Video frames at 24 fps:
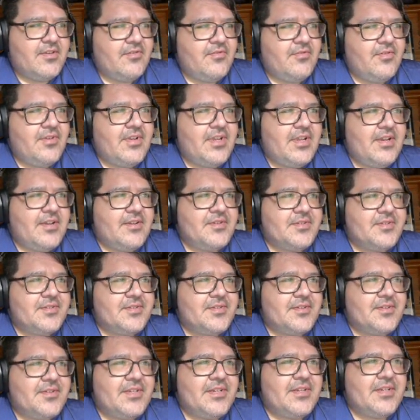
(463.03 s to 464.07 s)
who
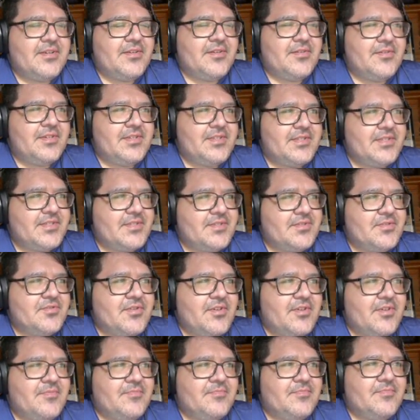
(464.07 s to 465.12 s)
cares? All I know is
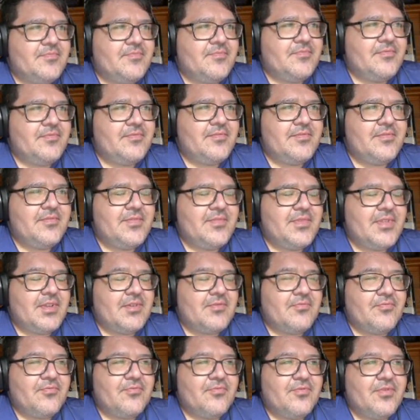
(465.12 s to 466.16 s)
Trump like
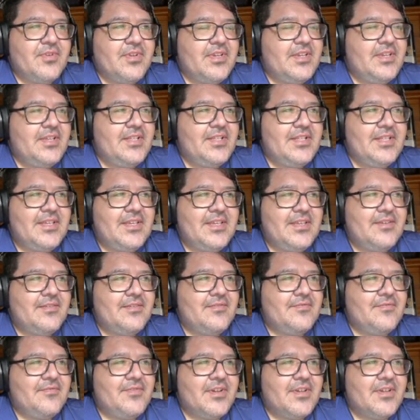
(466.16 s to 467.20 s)
really
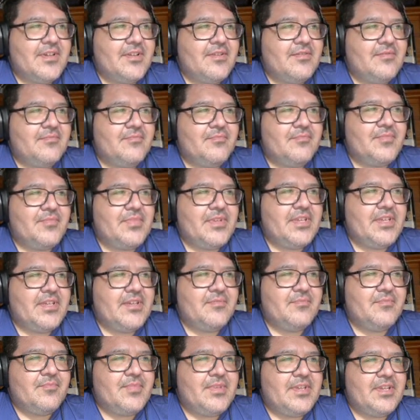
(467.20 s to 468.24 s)
fucking beat
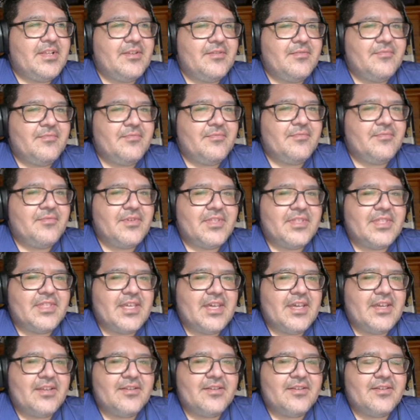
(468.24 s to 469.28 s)
beat him with
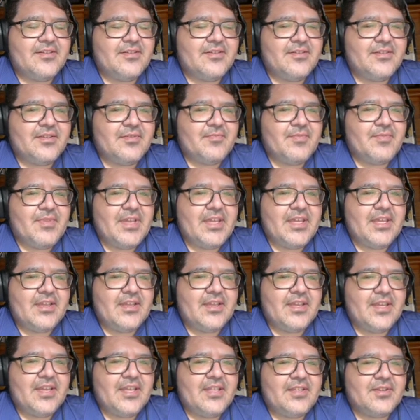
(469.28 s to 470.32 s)
that debate,
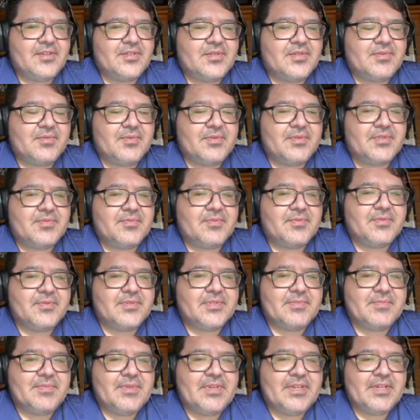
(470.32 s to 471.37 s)
and there's
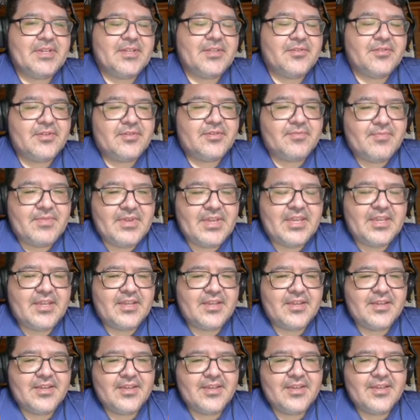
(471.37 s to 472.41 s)
supposed, to be another debate.
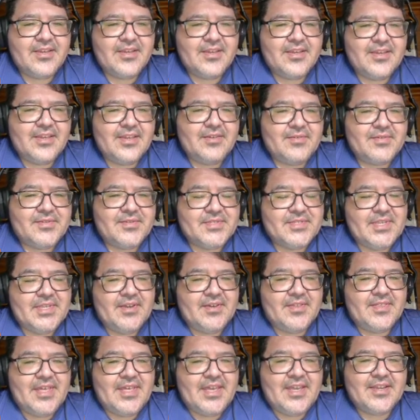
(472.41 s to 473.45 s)
And we'll see
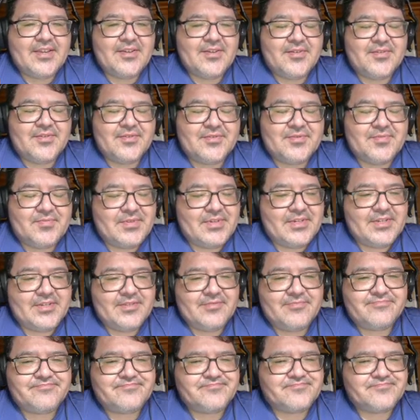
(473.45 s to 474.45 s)
how that goes, but